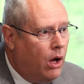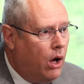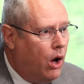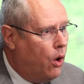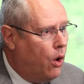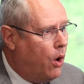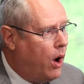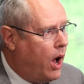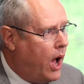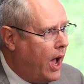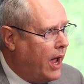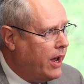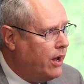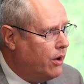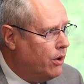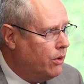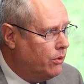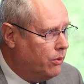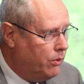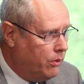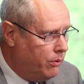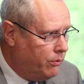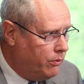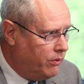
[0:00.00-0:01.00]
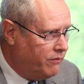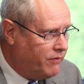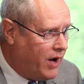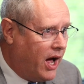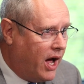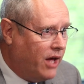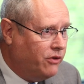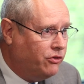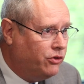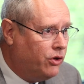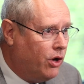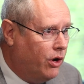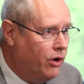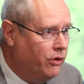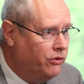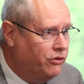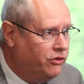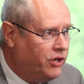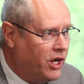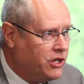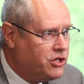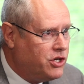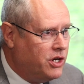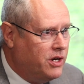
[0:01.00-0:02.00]
Ohio Revised Code
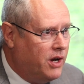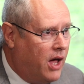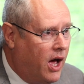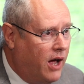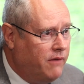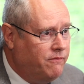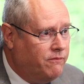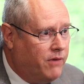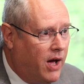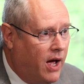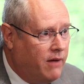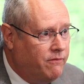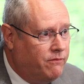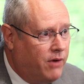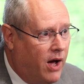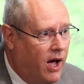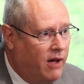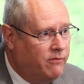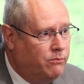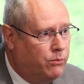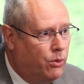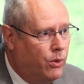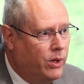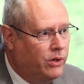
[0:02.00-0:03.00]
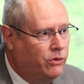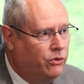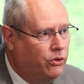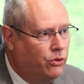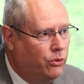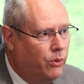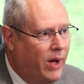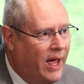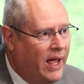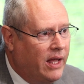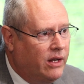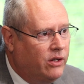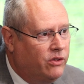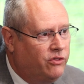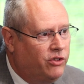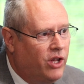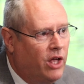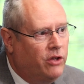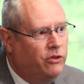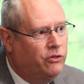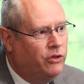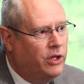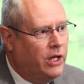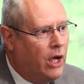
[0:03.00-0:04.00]
Section 955.28
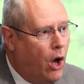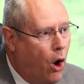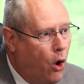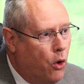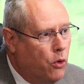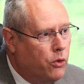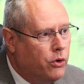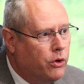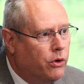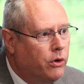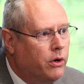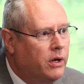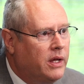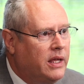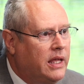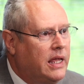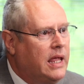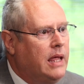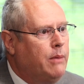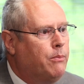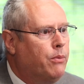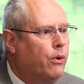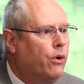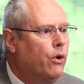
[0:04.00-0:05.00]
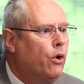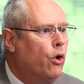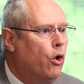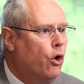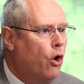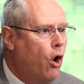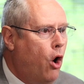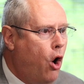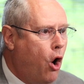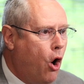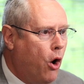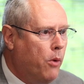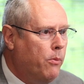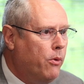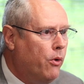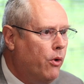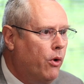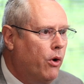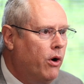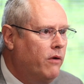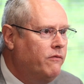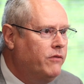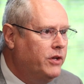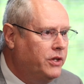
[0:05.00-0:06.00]
says the owner, keeper, or
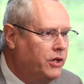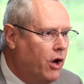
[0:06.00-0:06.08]
harborer of a